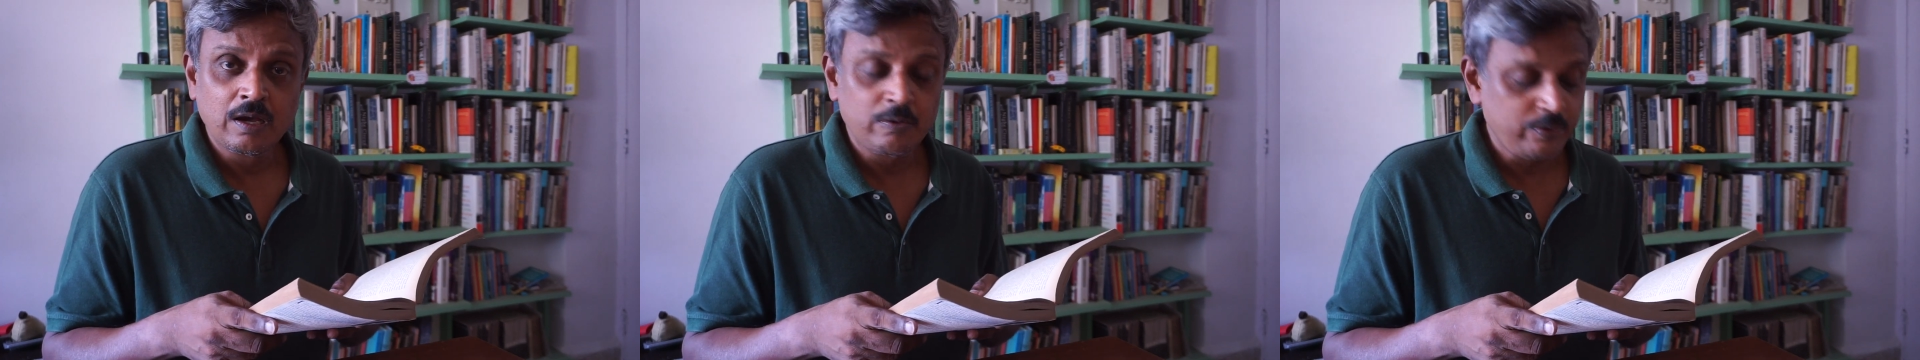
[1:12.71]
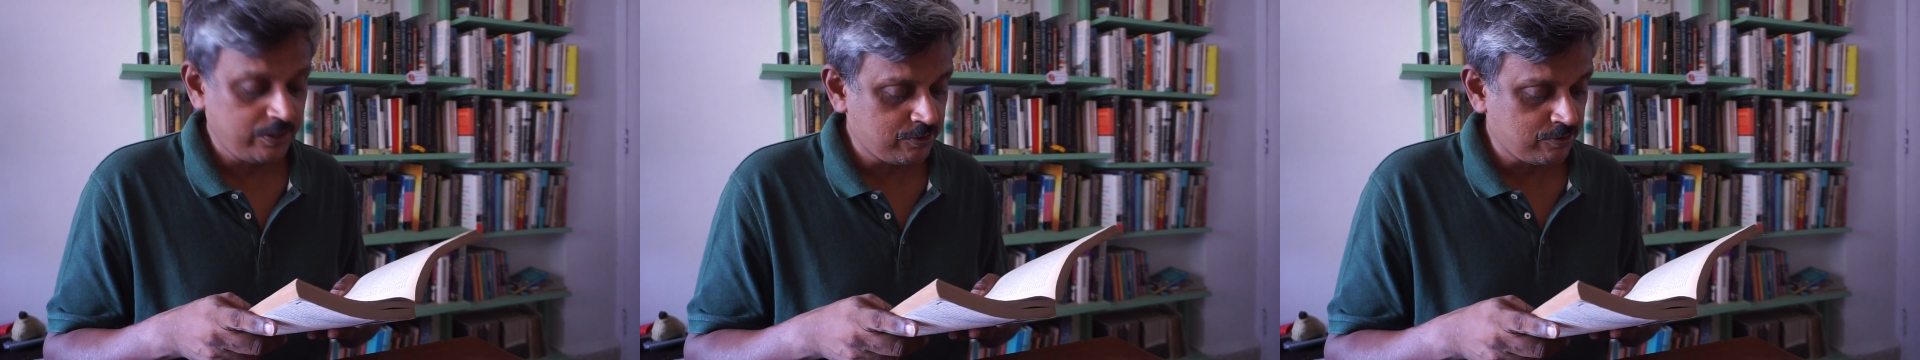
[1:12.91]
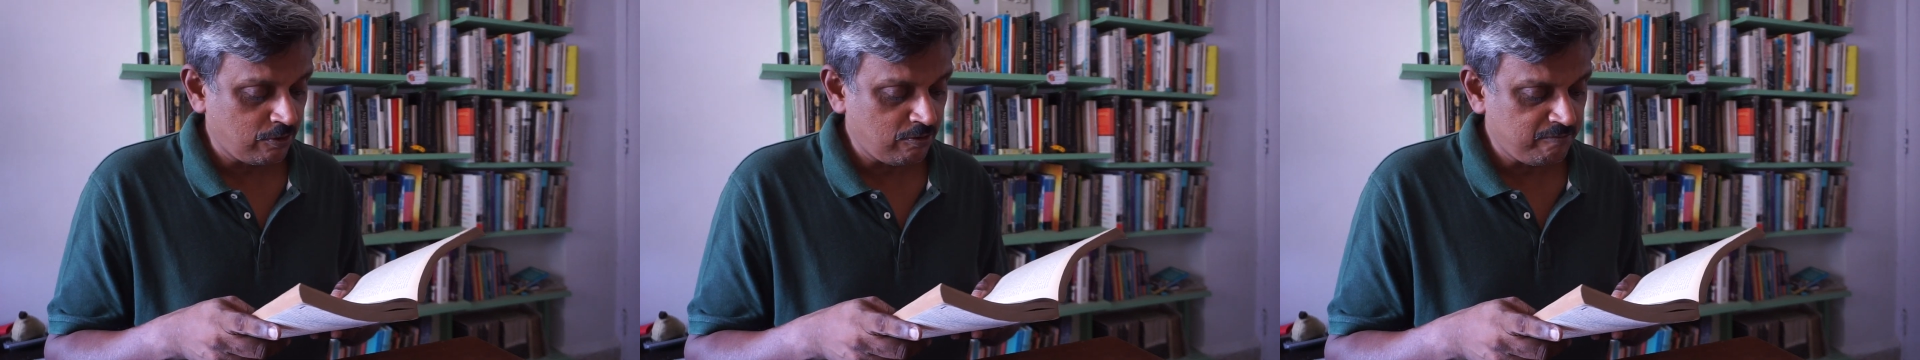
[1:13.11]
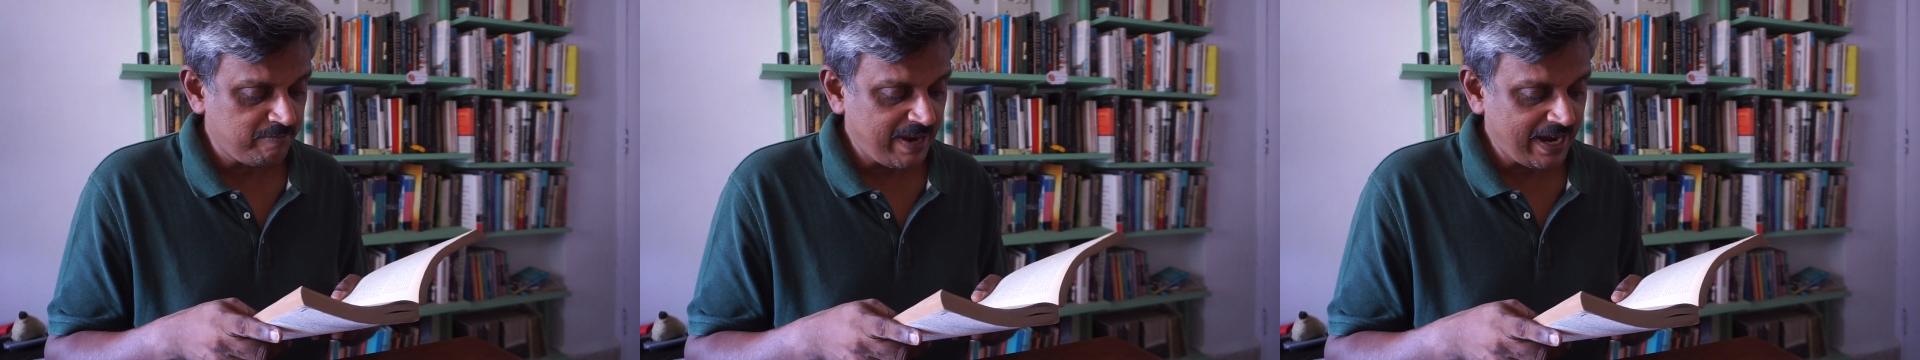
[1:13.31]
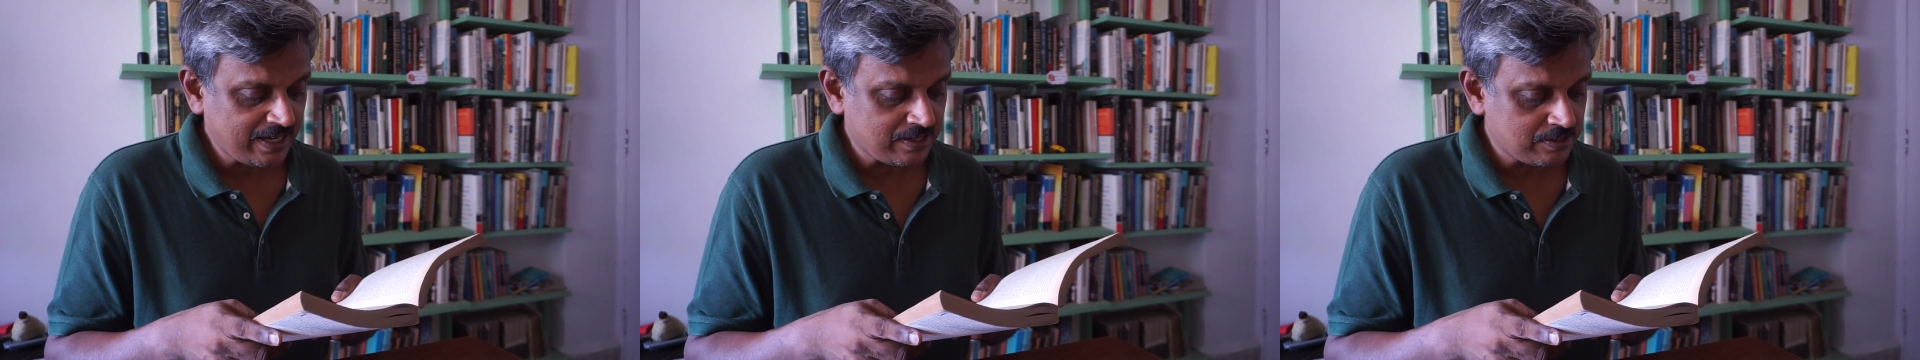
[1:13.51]
We drove
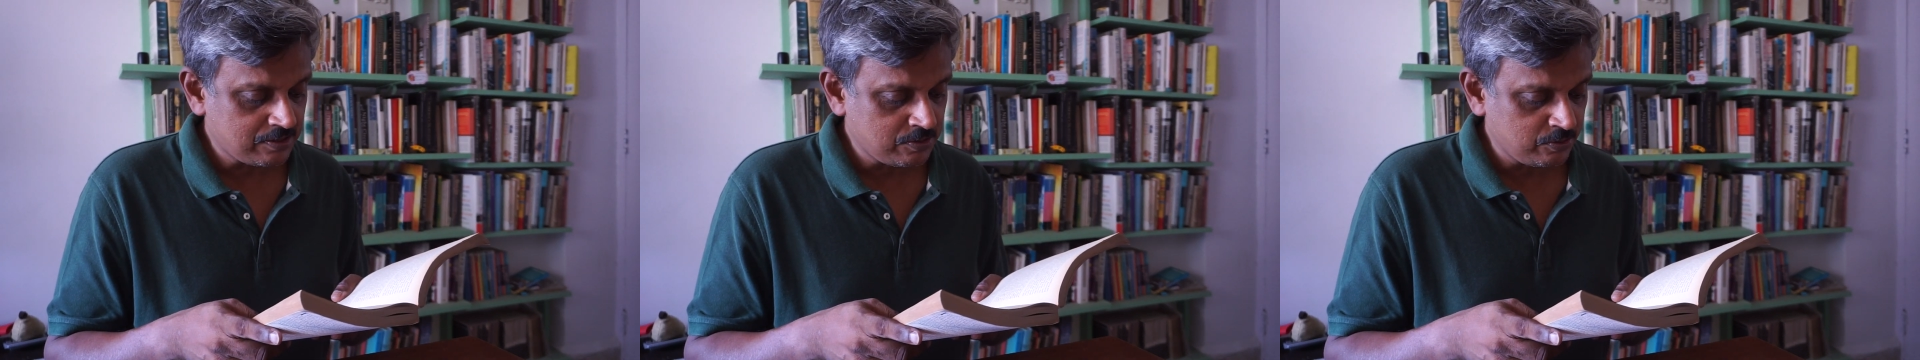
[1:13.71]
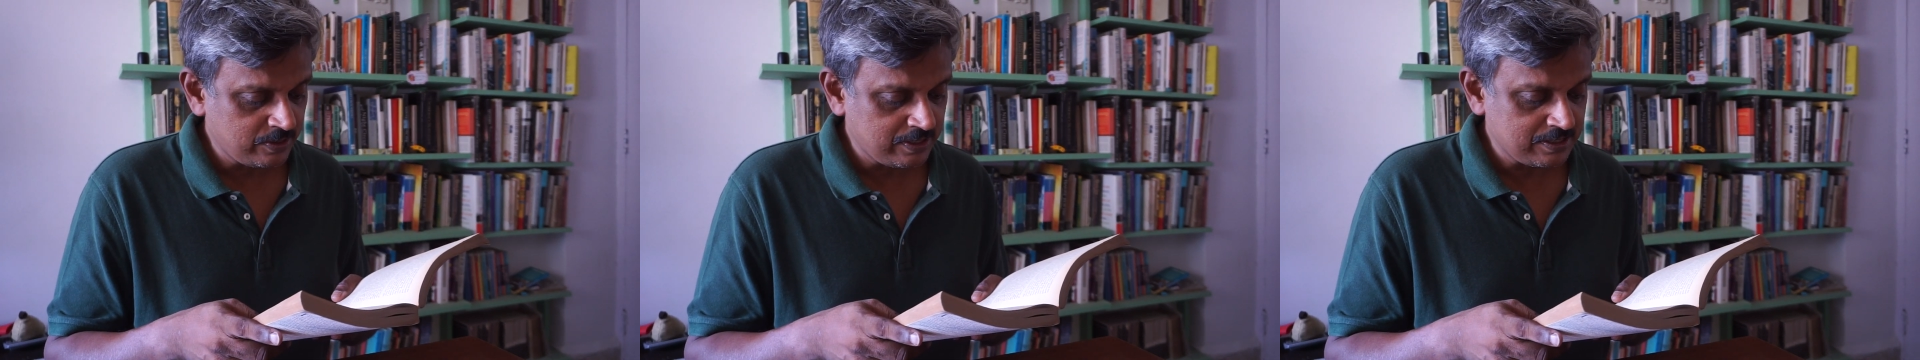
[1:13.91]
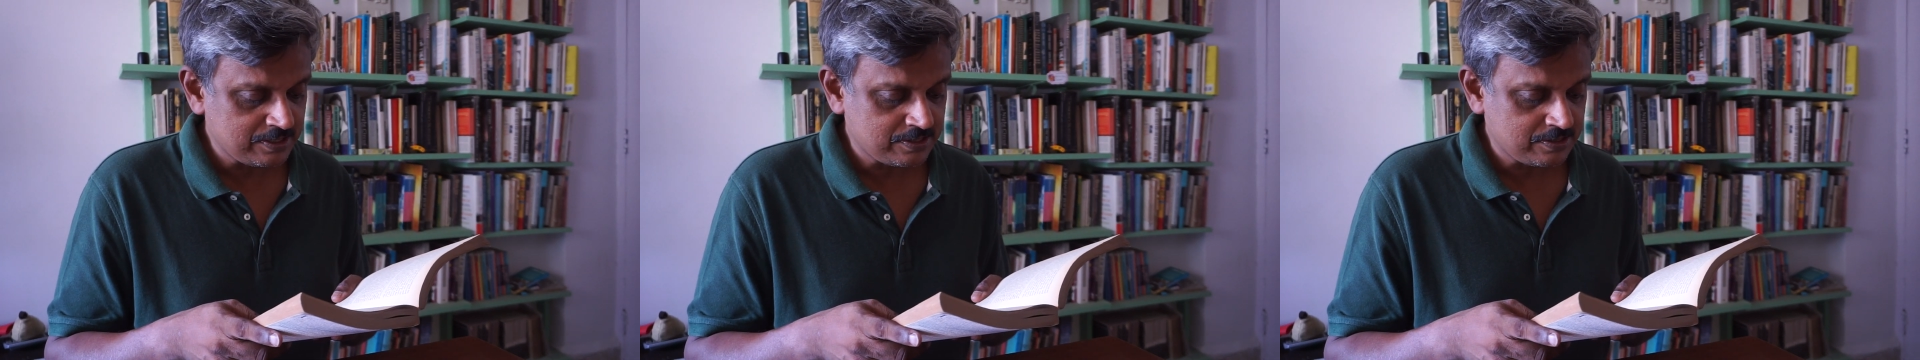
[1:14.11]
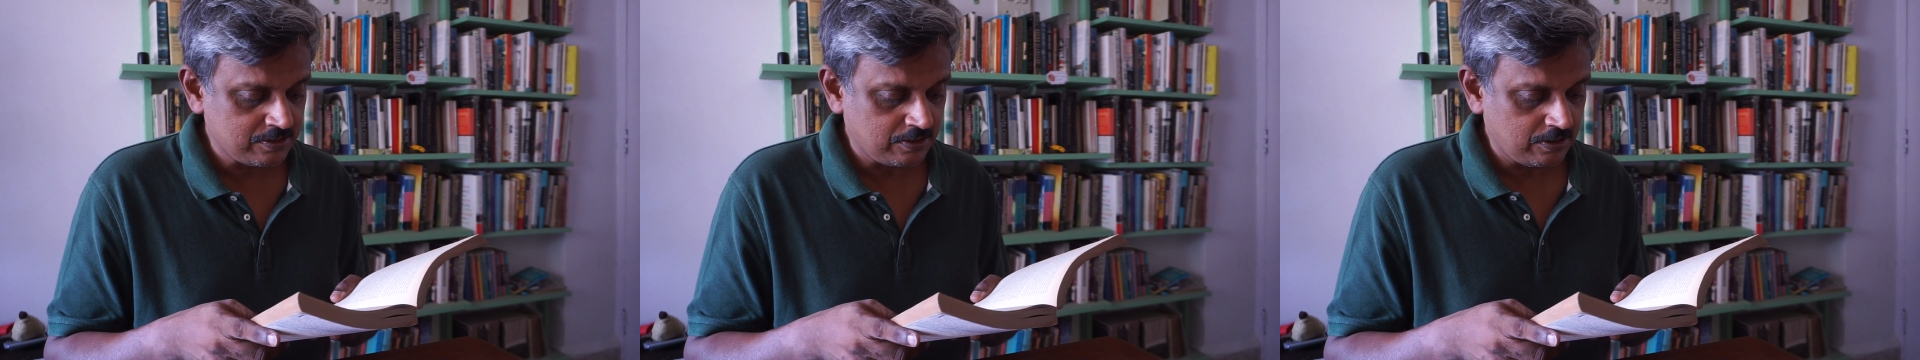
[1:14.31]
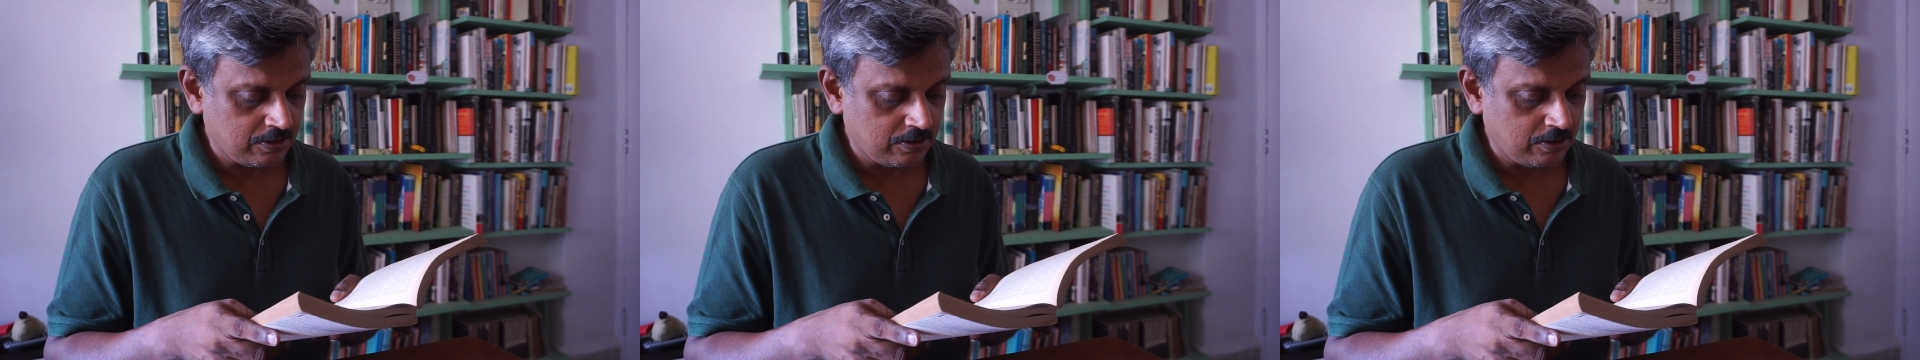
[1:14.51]
back
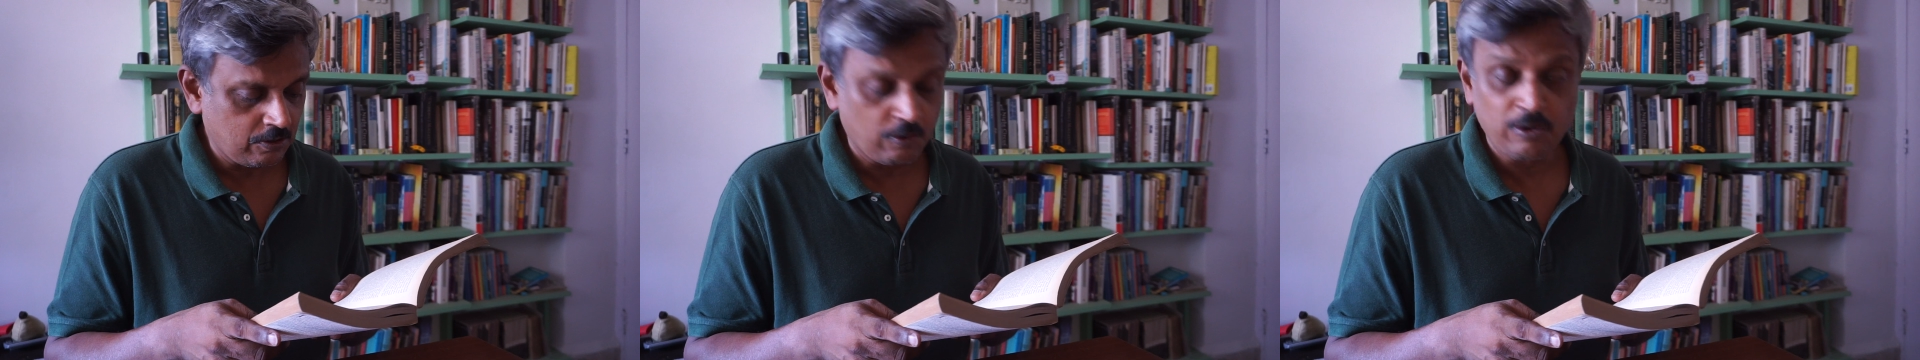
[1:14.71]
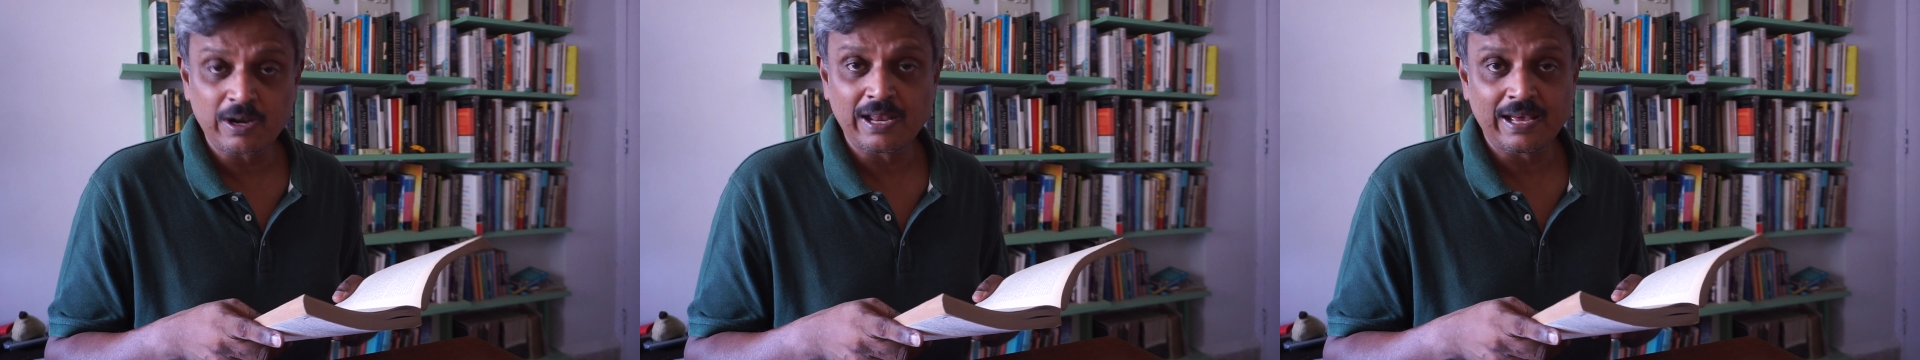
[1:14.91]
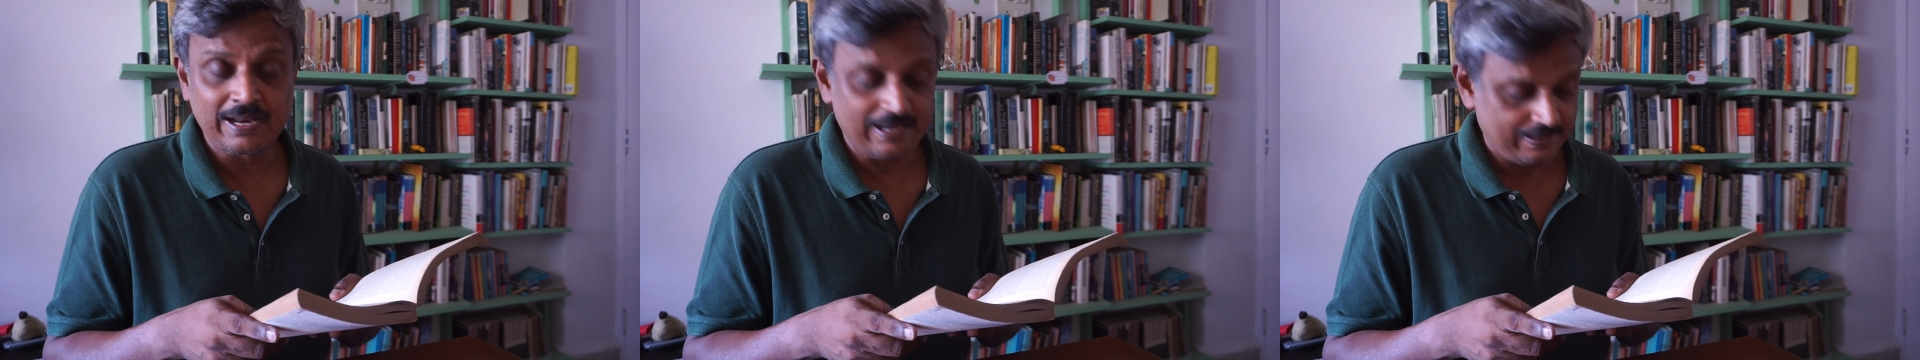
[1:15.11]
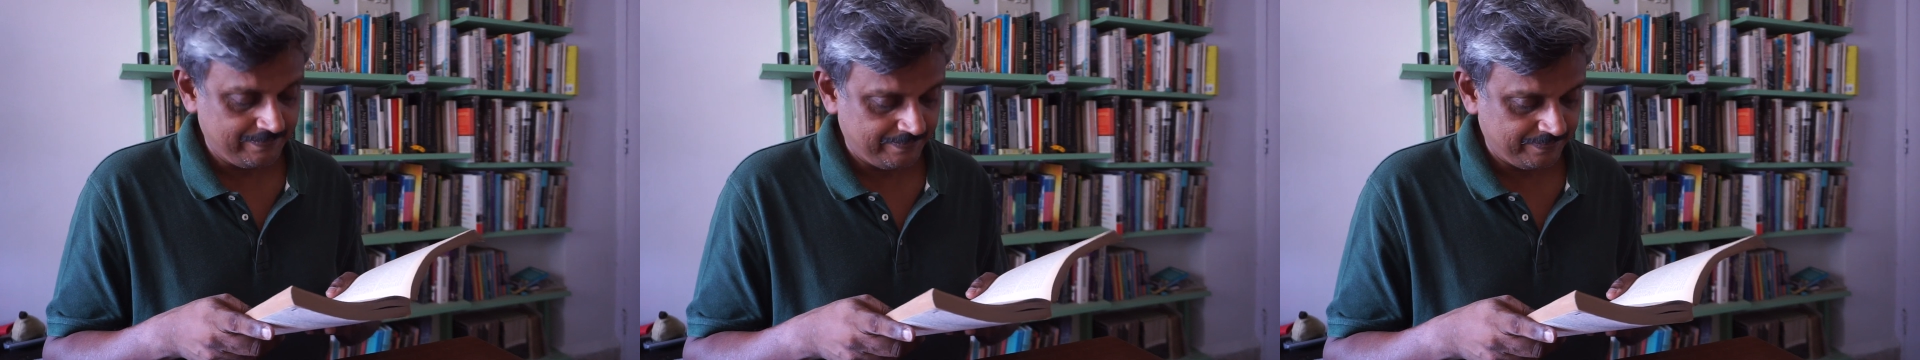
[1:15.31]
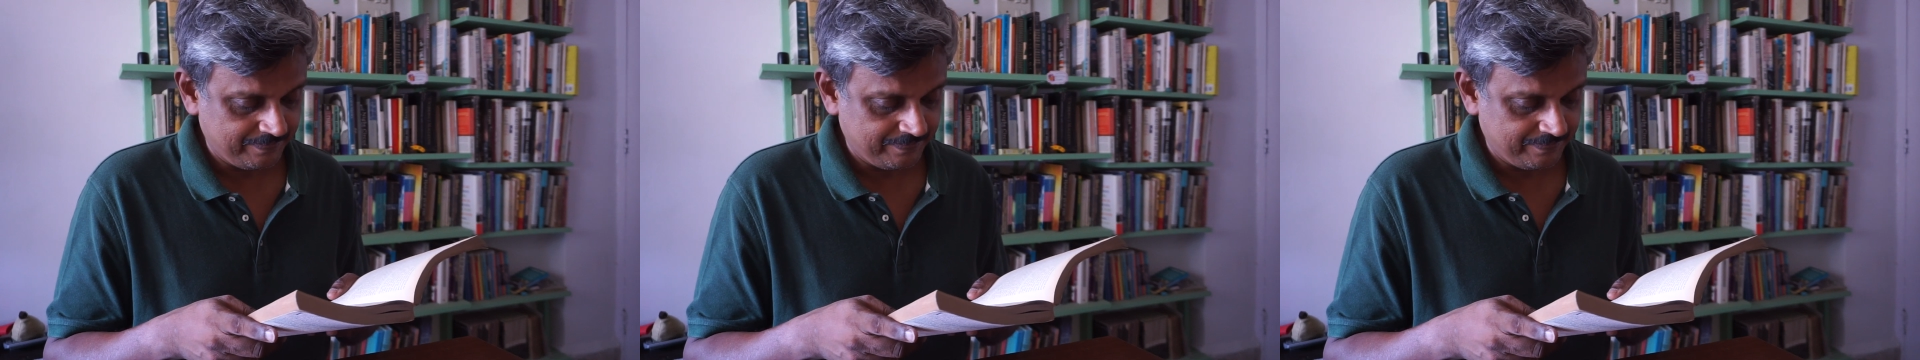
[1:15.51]
towards Oglala.